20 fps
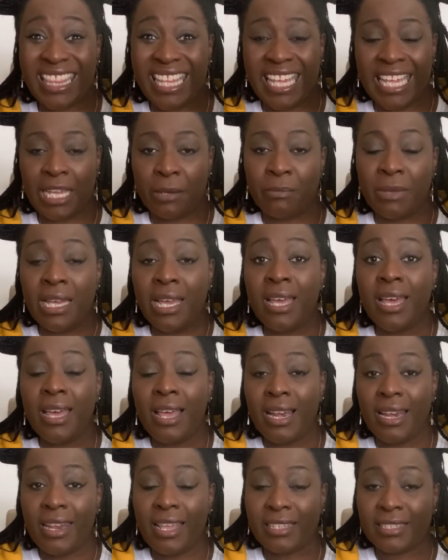theme.
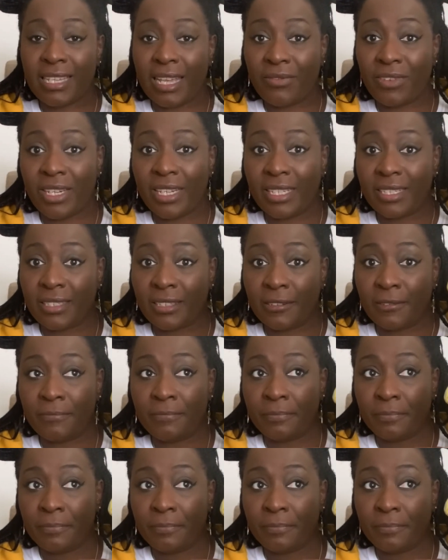Let's have a listen.